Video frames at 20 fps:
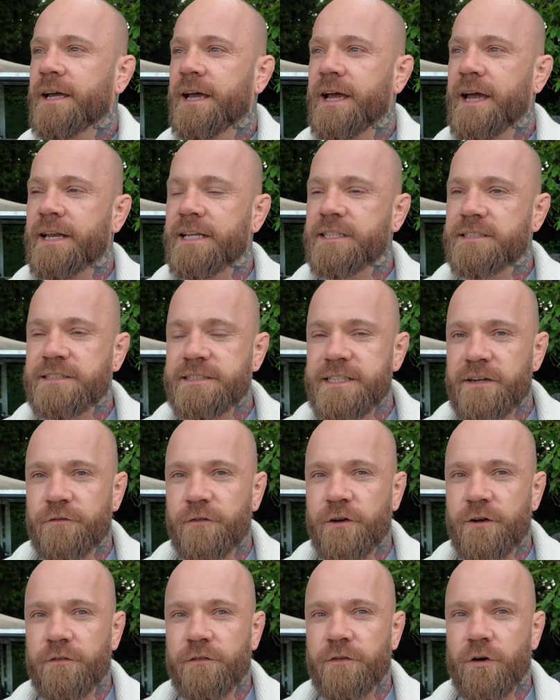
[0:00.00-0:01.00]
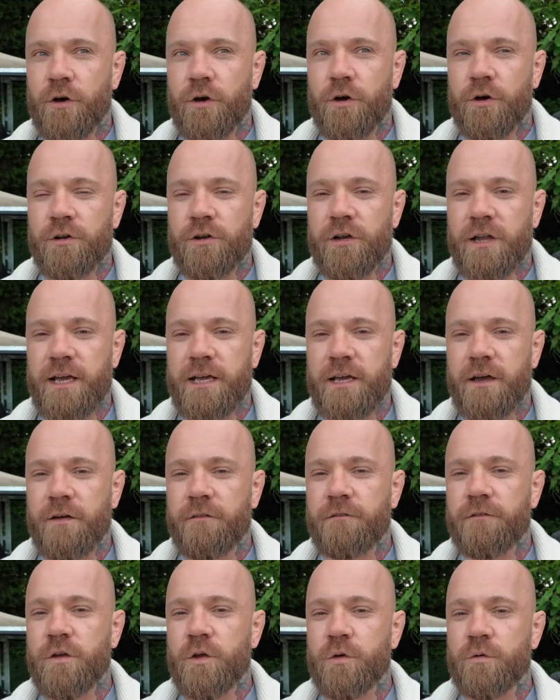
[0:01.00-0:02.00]
And it's different on like
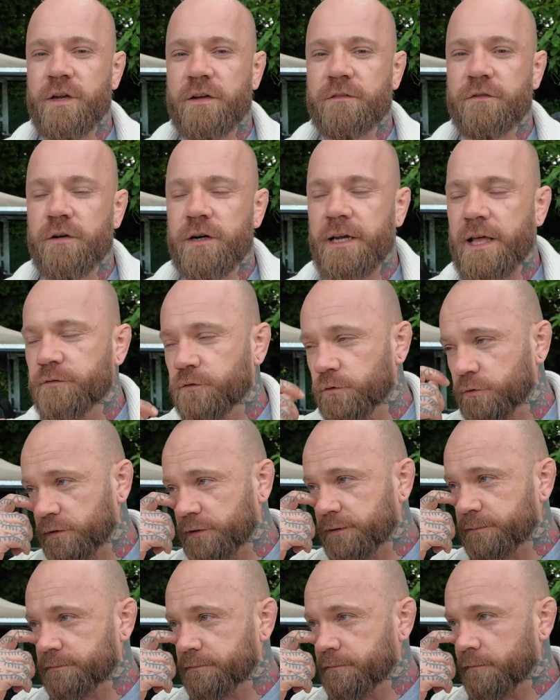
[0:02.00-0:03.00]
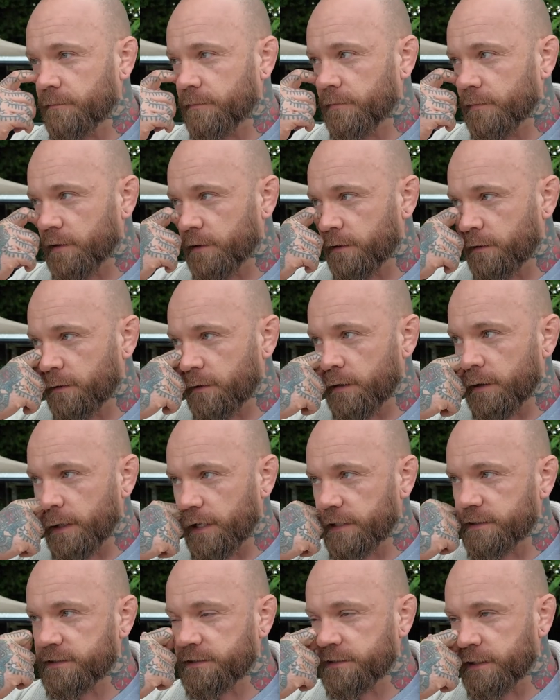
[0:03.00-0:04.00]
a few different levels.
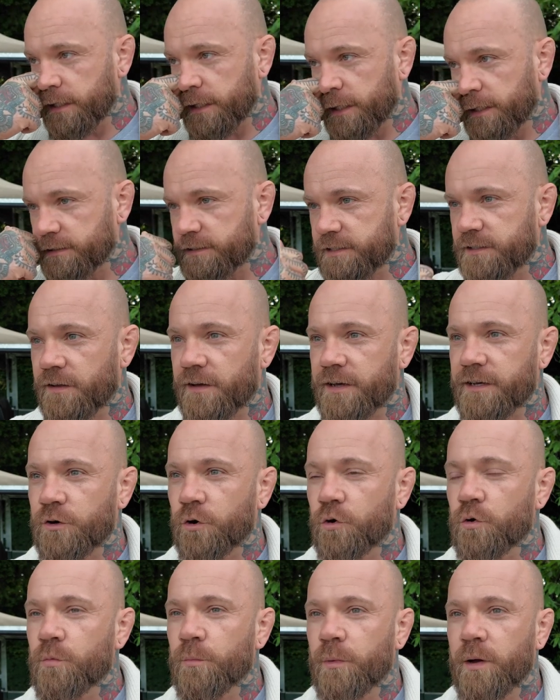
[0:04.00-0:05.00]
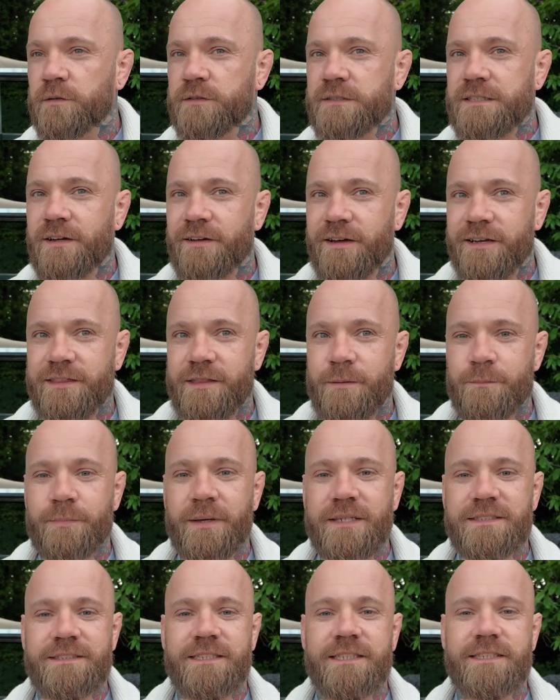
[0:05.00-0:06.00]
It's like almost like the
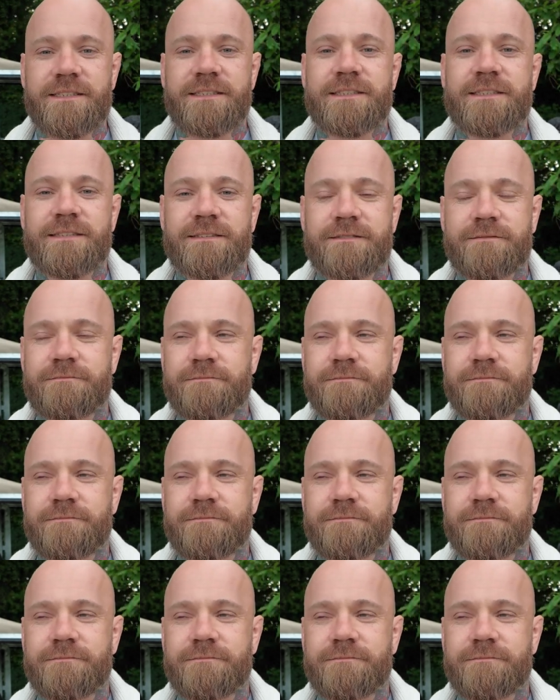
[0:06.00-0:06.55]
business